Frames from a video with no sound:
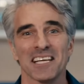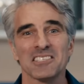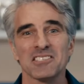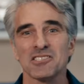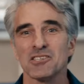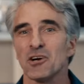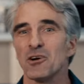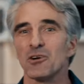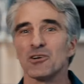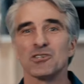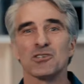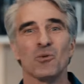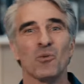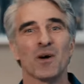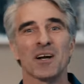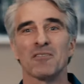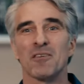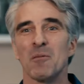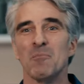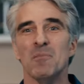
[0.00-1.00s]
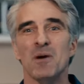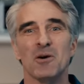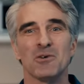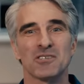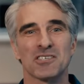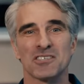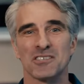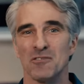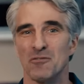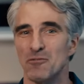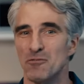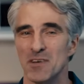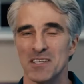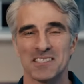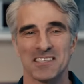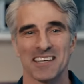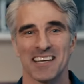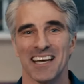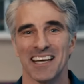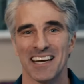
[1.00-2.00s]
let's turn to one of our most
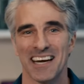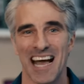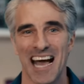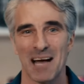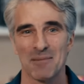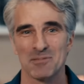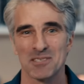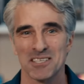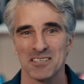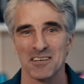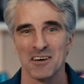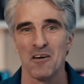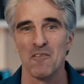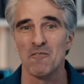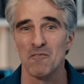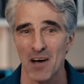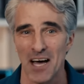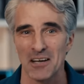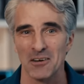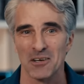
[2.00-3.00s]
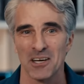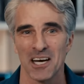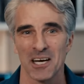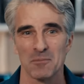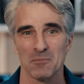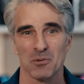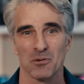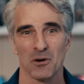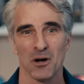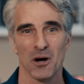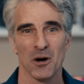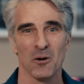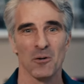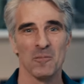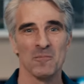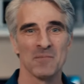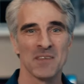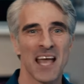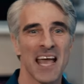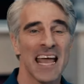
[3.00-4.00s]
sophisticated apps, Final Cut
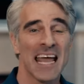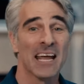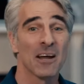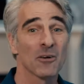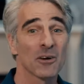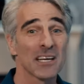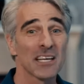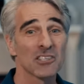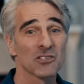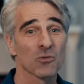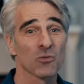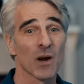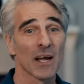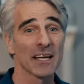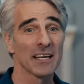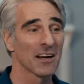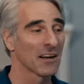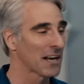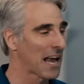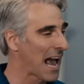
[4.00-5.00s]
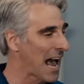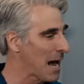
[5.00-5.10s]
Pro. Here it is running on